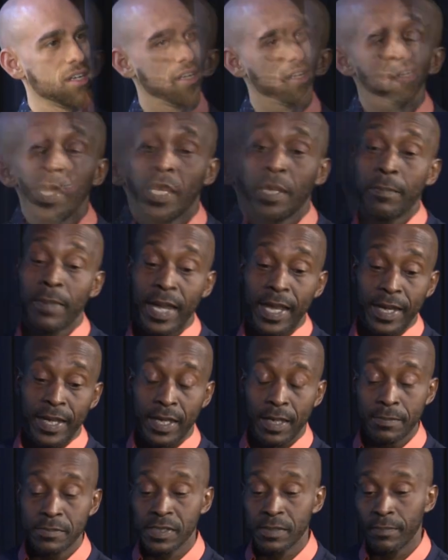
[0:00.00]
Anybody that
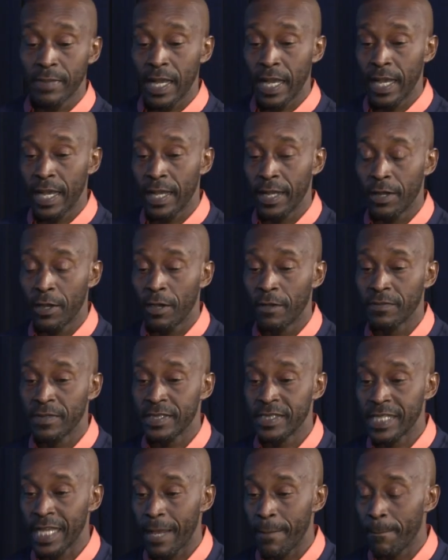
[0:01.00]
comes to mind off the
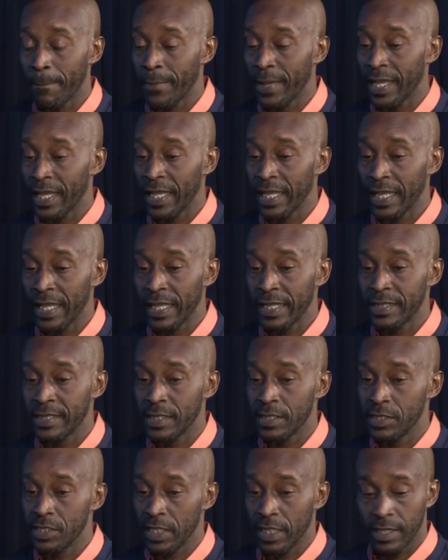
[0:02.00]
top of my head,
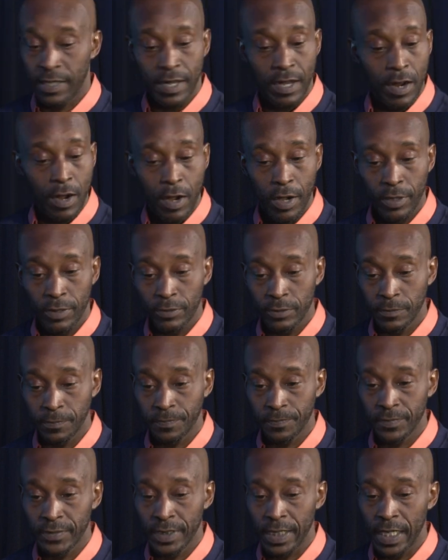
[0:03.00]
Tashina Arnold,
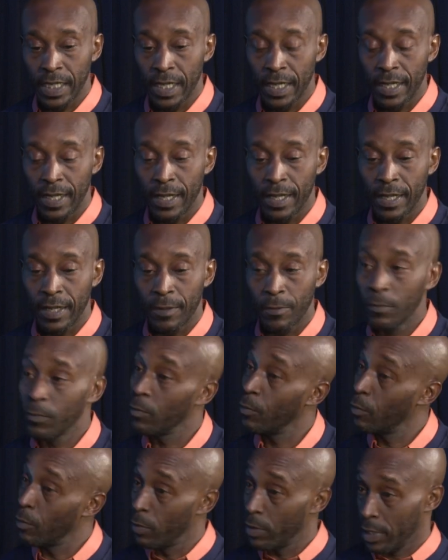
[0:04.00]
in
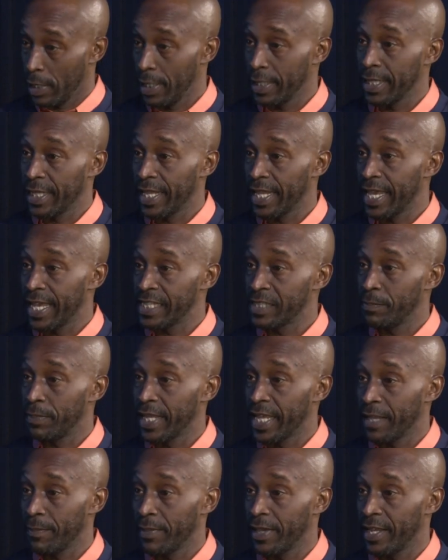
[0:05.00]
The Last
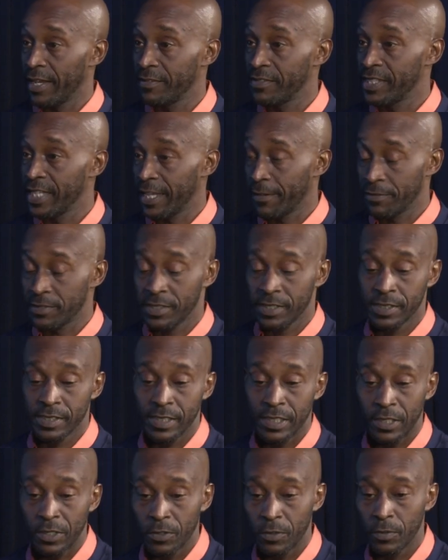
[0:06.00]
Black Man of San
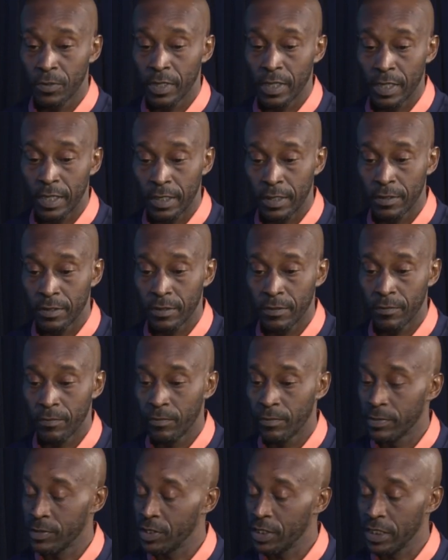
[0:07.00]
Francisco,
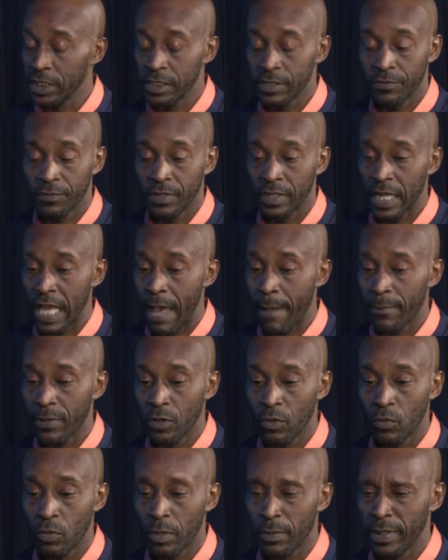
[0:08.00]
she's a
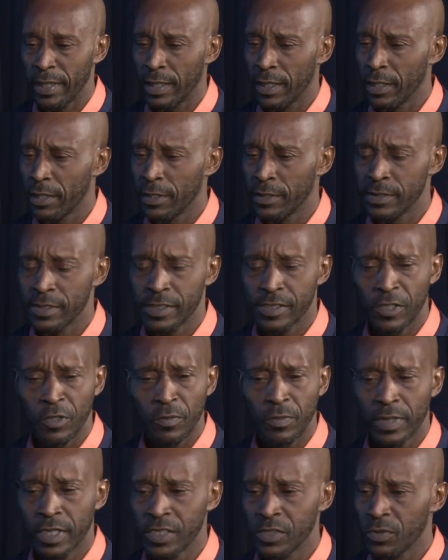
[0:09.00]
phenomenal woman, learned so
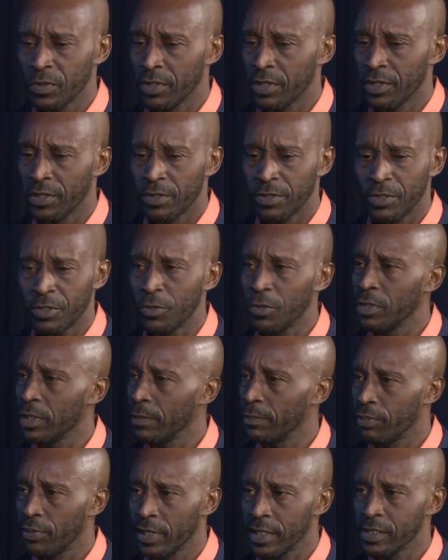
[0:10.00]
much with her doing the
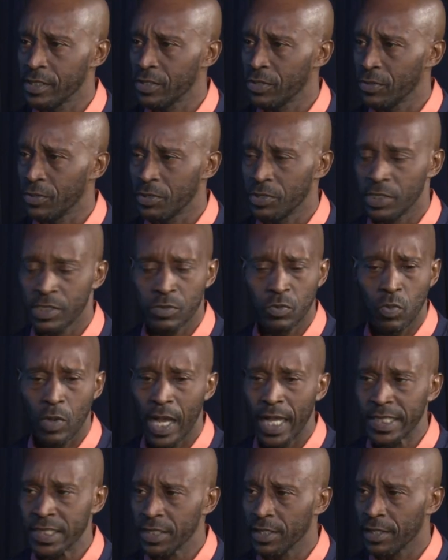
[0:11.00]
press tour, just
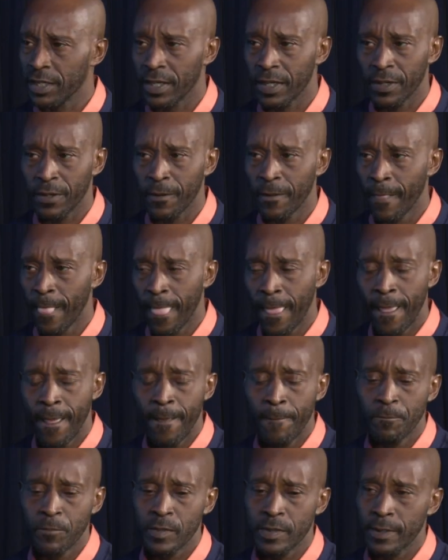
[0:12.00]
watching her.
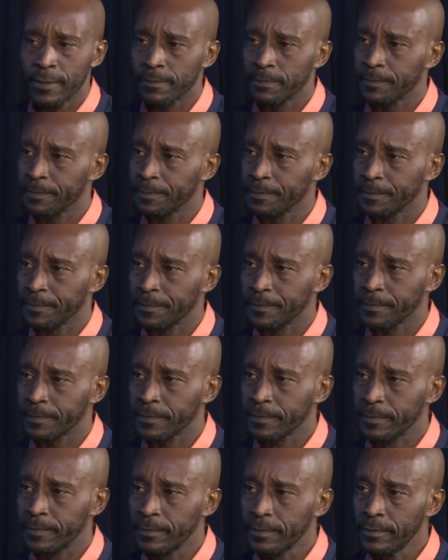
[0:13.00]
Like, what do you pick up from
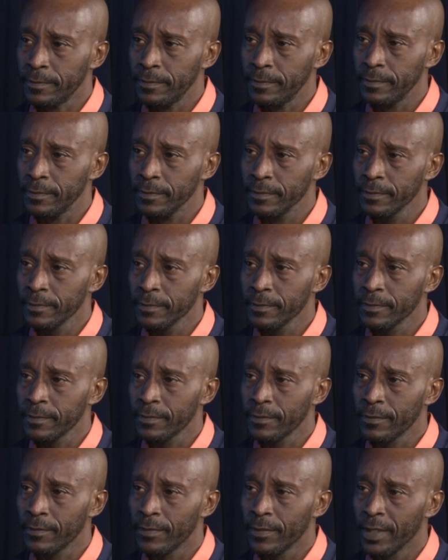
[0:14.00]
her? What are some things you learned
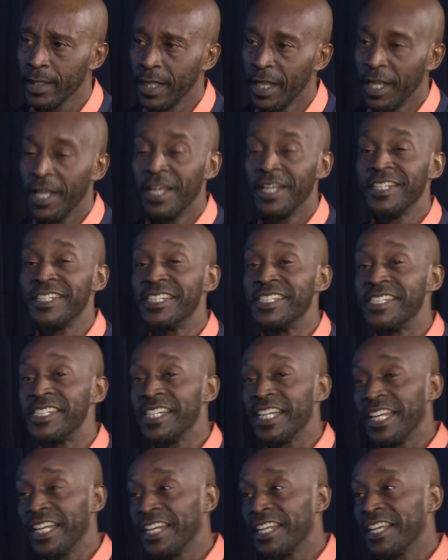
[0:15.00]
from her?
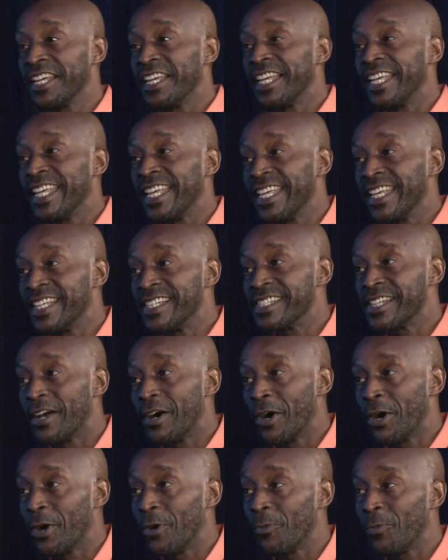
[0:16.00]
Tashina is
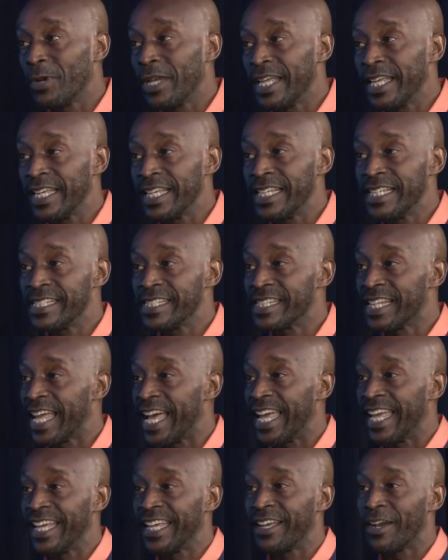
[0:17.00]
always
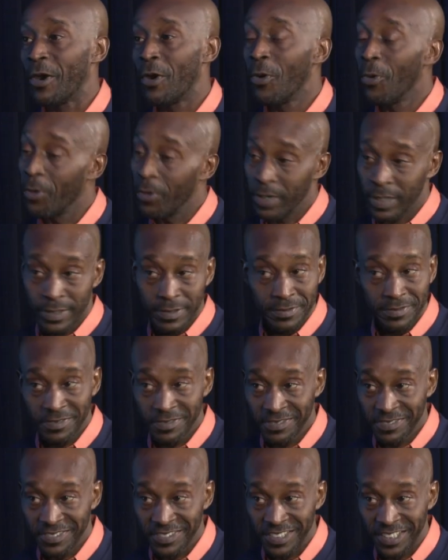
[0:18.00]
like on,
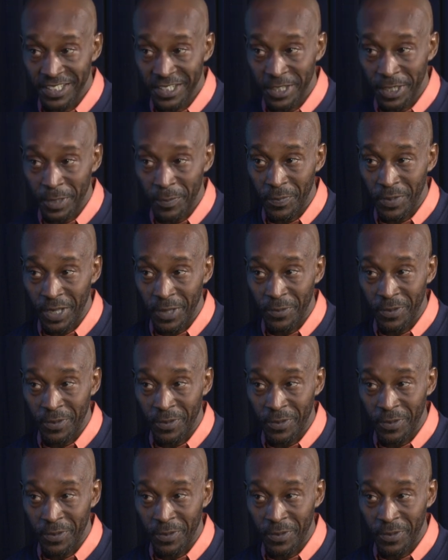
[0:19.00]
you know what I mean?